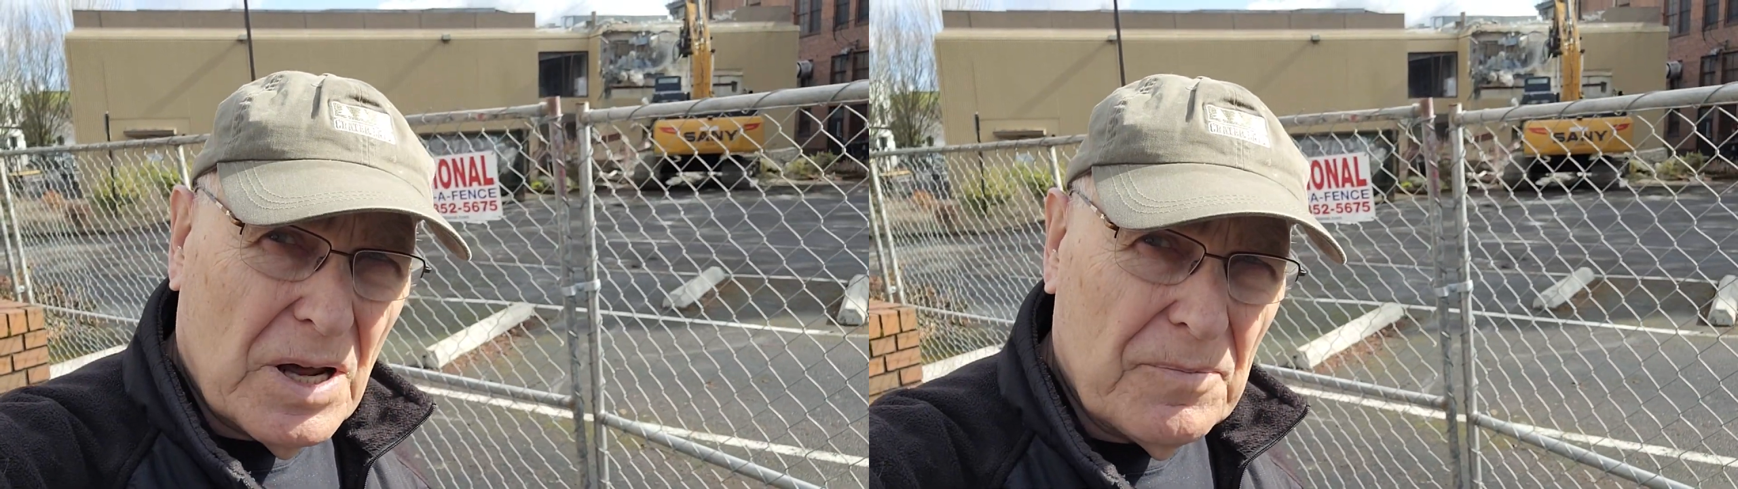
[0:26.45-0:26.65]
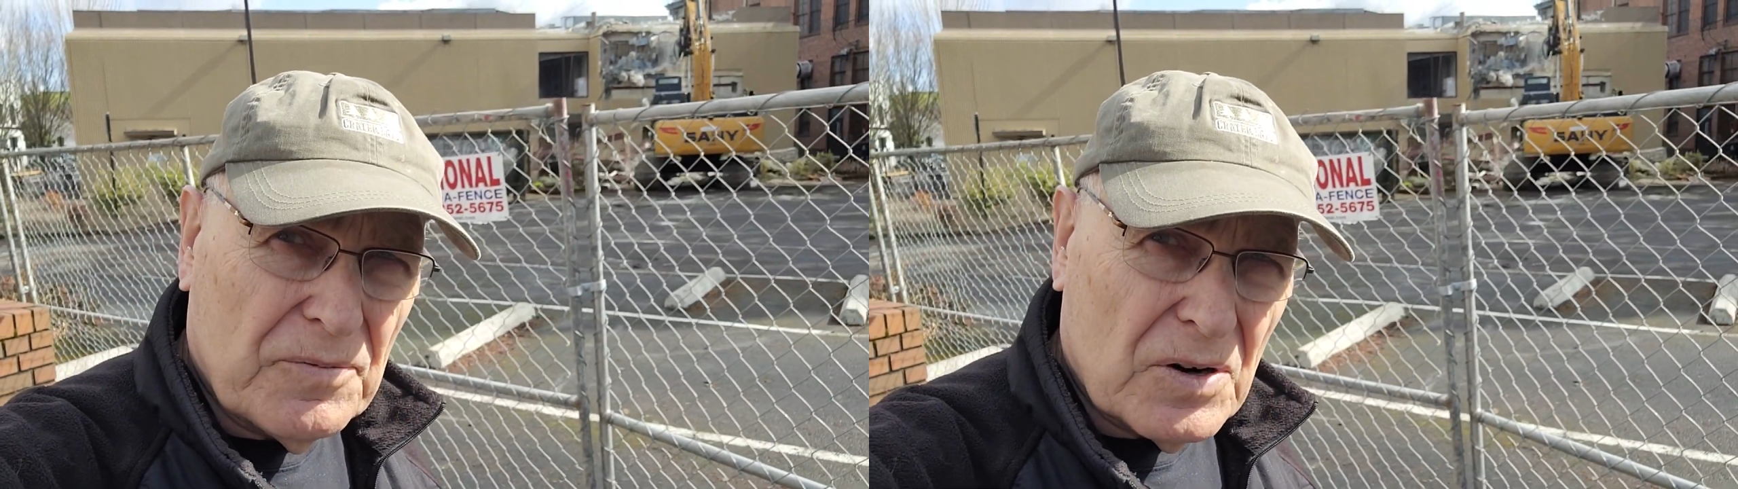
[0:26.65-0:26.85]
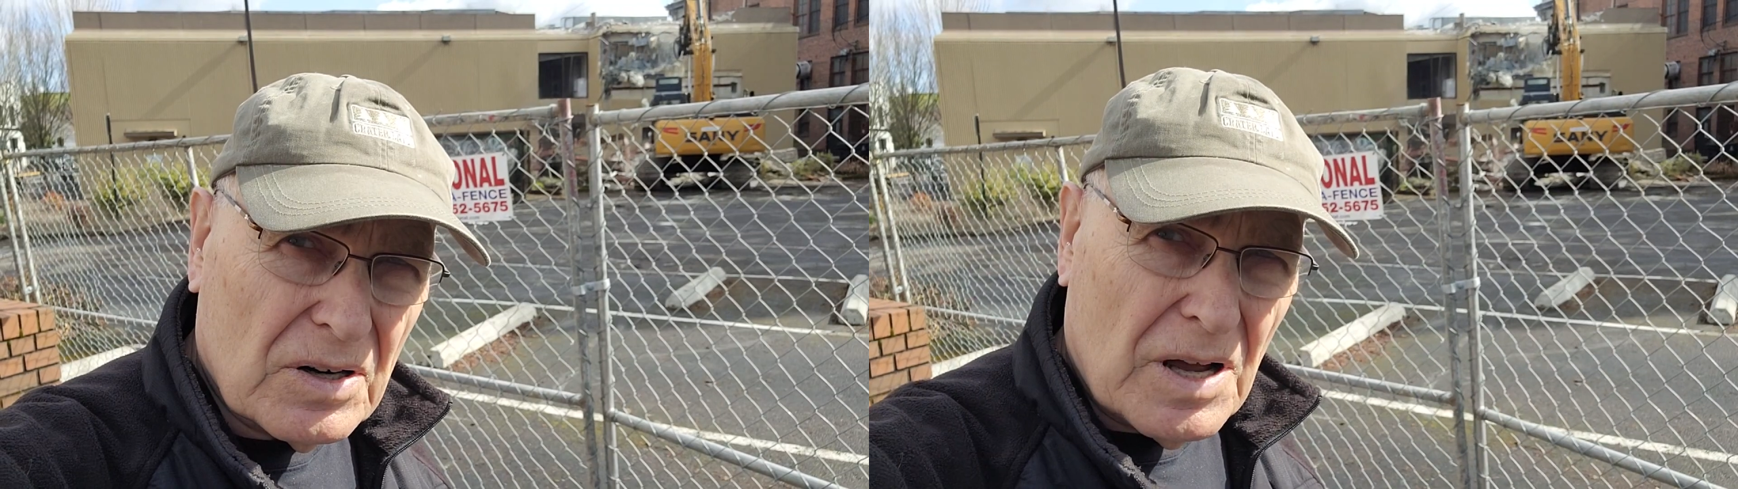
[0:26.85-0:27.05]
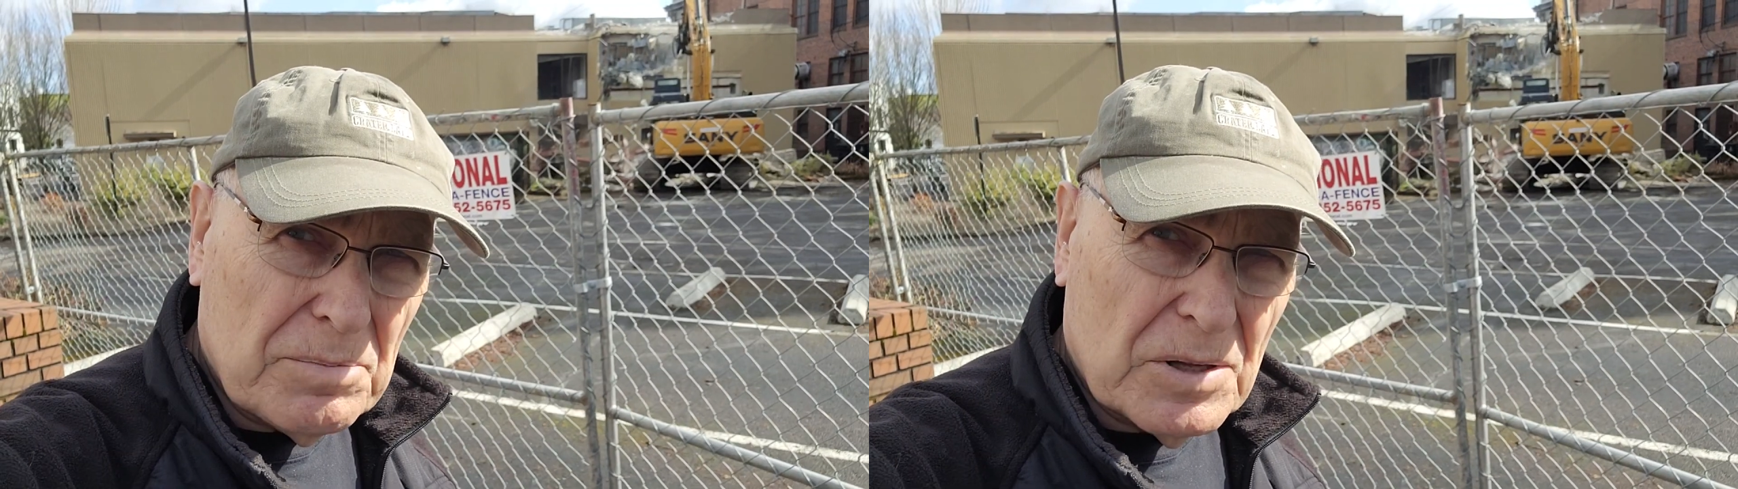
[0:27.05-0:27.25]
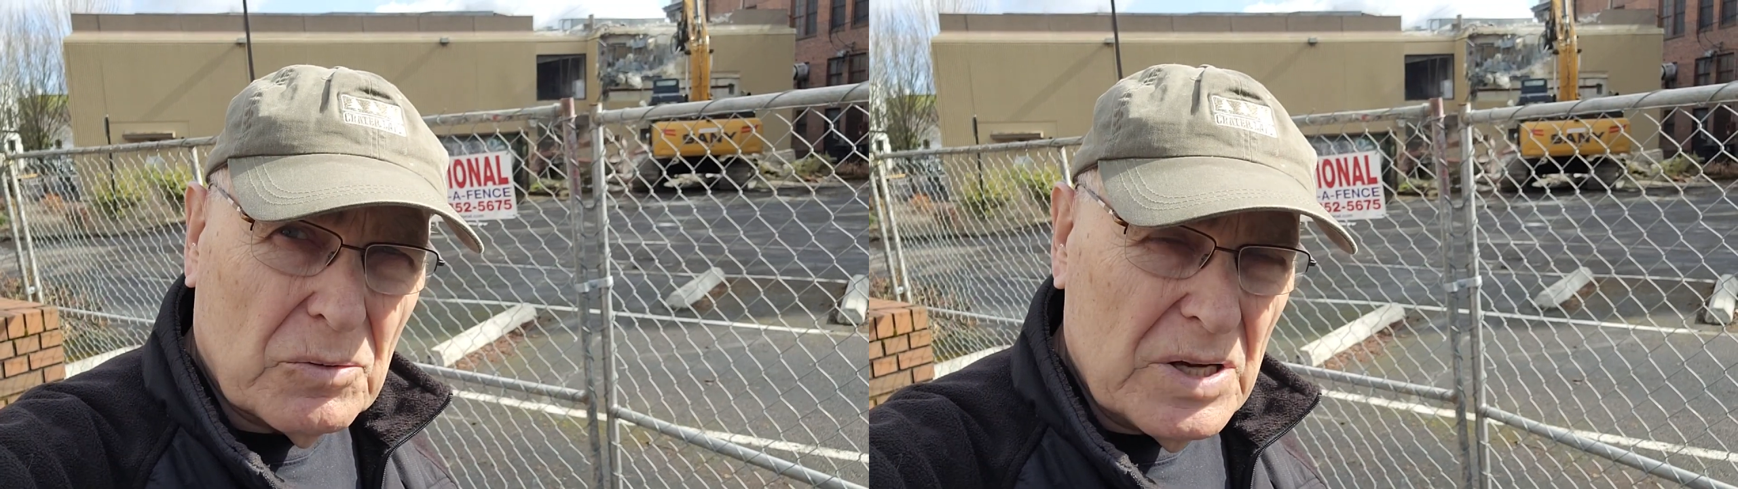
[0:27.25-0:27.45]
up for a
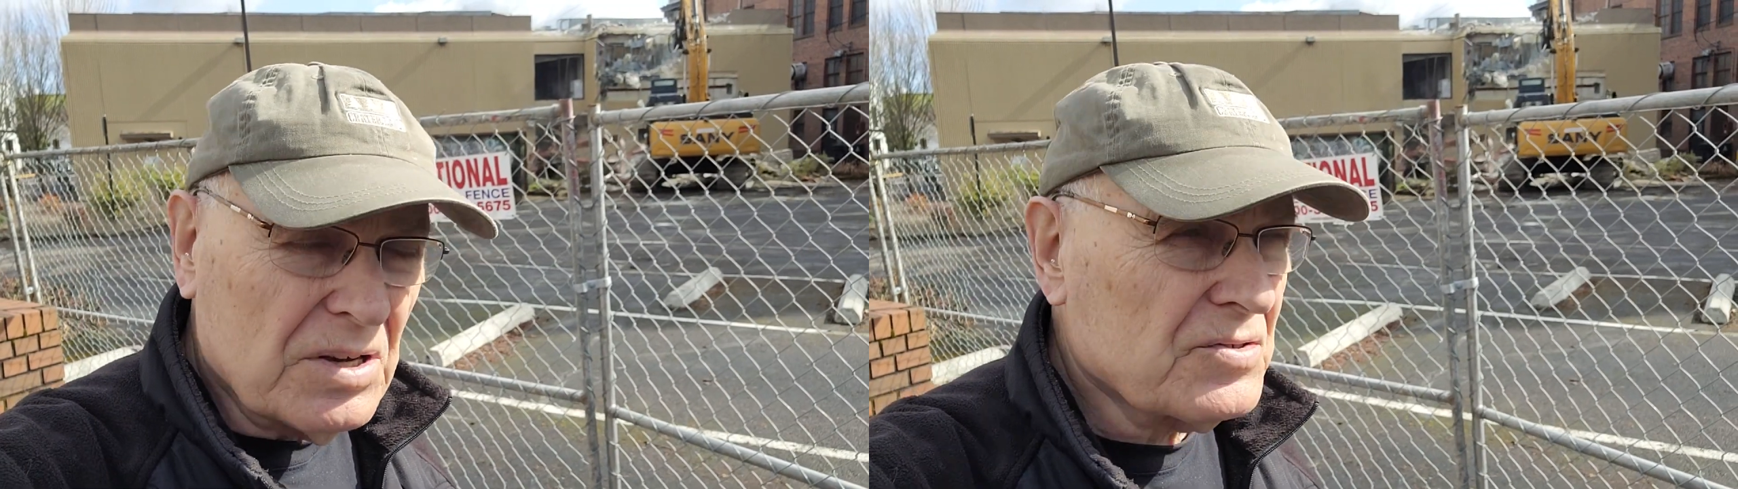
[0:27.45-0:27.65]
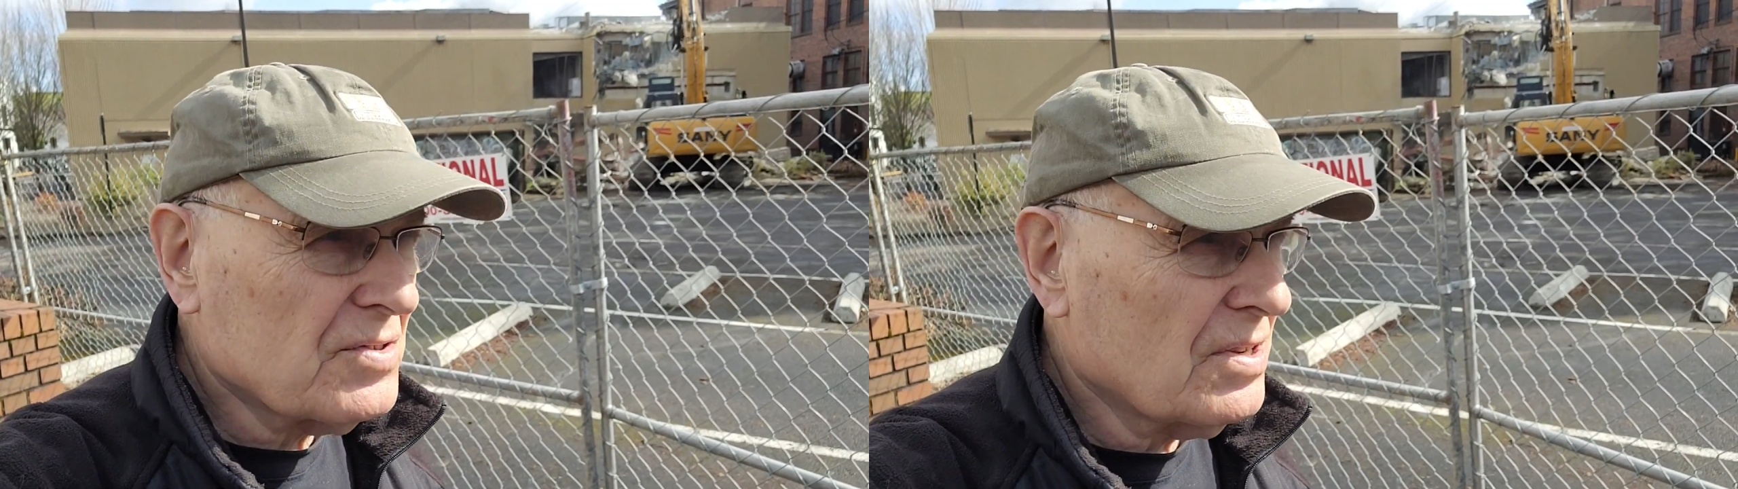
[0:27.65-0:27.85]
couple of weeks,